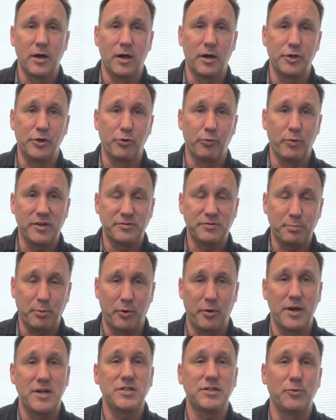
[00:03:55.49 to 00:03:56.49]
your
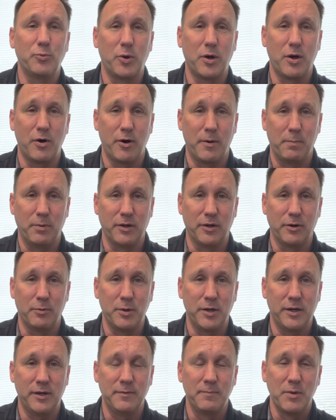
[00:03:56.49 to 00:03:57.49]
respiration will go up a little
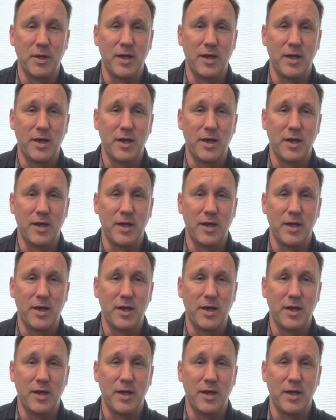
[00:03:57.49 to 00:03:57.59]
bit,